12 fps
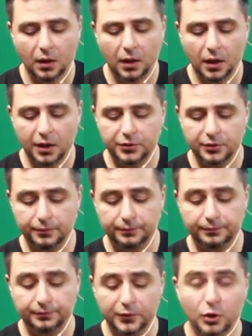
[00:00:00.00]
And
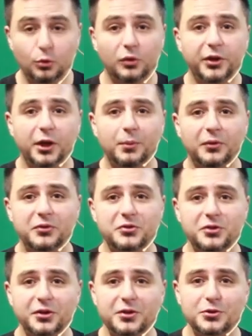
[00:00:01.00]
the cool thing about this
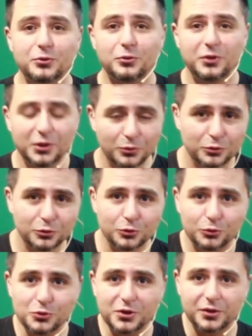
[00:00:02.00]
trick is you don't need to
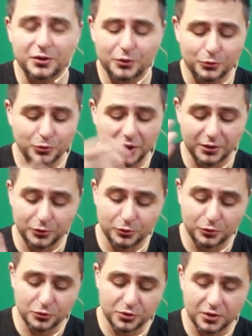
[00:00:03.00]
introduce it. You can
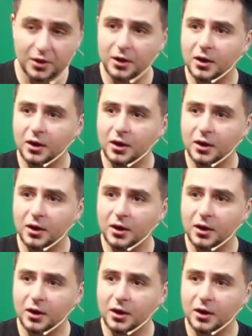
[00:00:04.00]
introduce